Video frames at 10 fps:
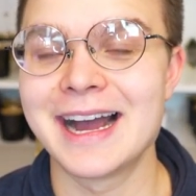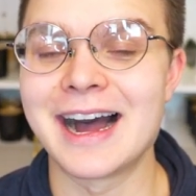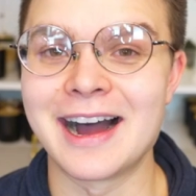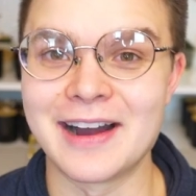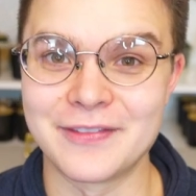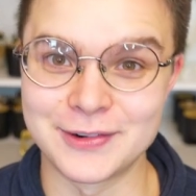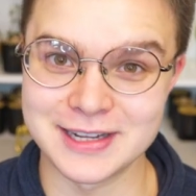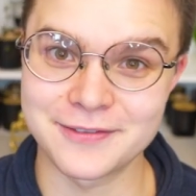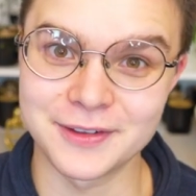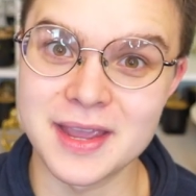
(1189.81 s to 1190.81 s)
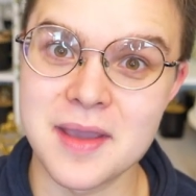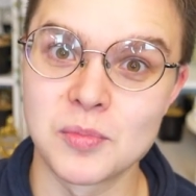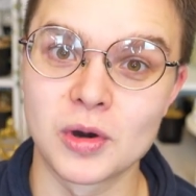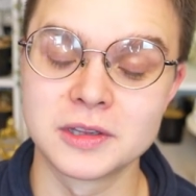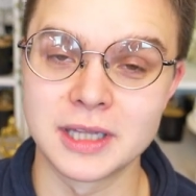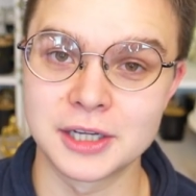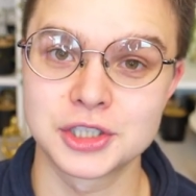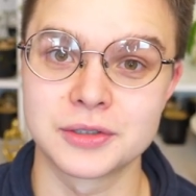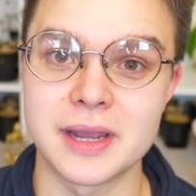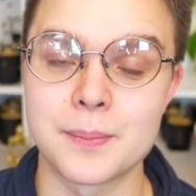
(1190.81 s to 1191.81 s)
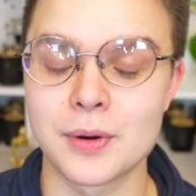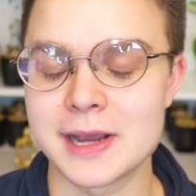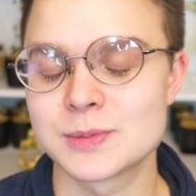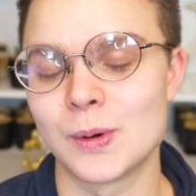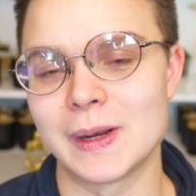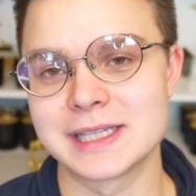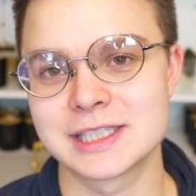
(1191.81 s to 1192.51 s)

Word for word: Uh, they're definitely a more luxury price point.